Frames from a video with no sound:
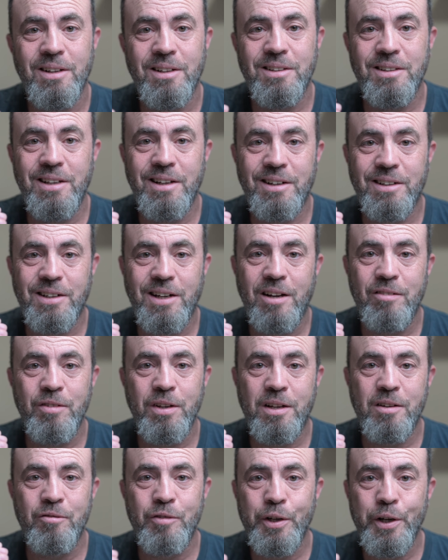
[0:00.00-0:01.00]
they are
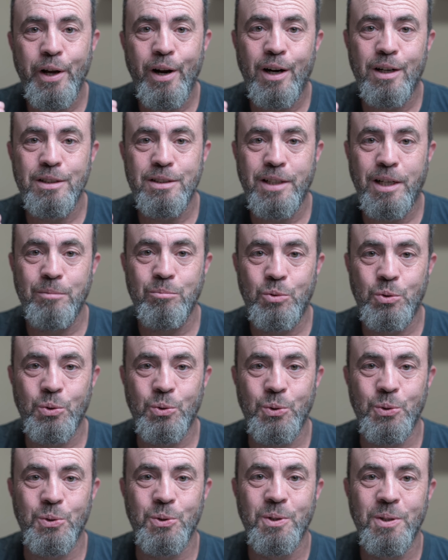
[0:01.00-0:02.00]
having a very hard time
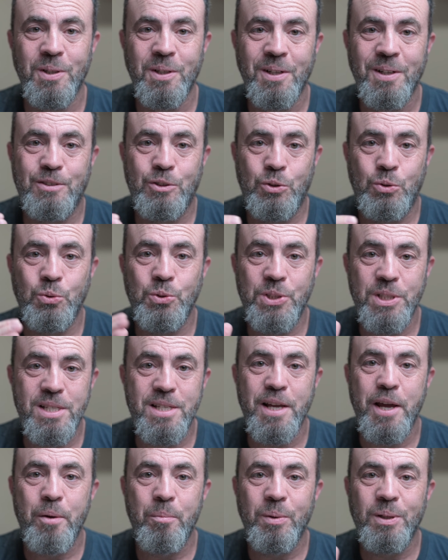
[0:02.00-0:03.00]
to
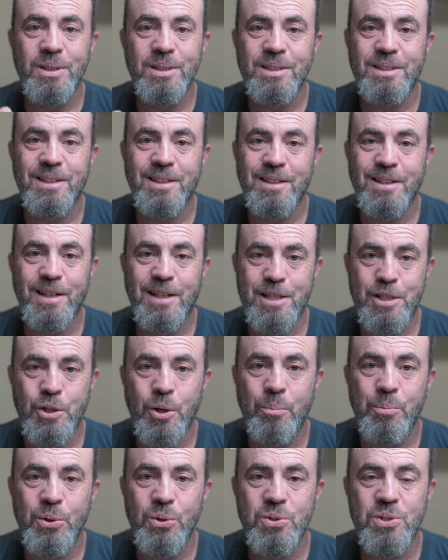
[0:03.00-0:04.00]
disable it and
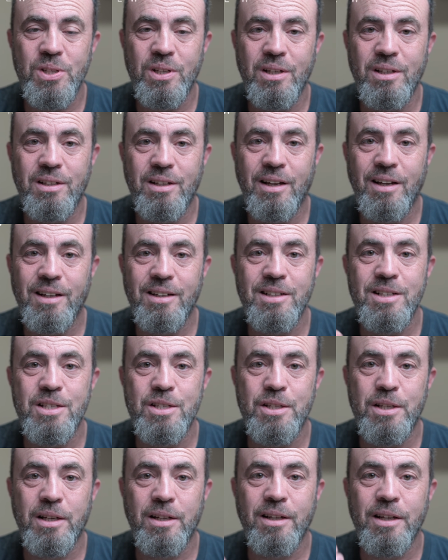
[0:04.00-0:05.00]
stop using it, and
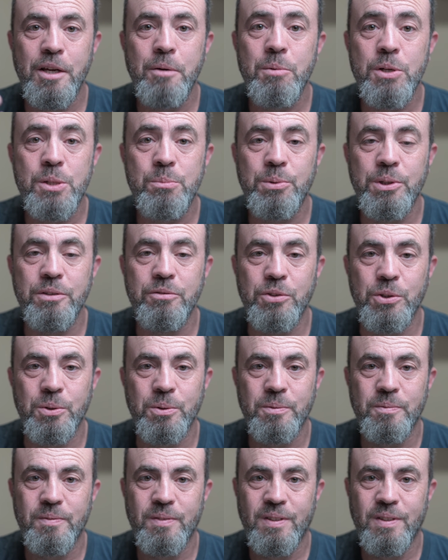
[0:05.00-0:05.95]
it's image preview.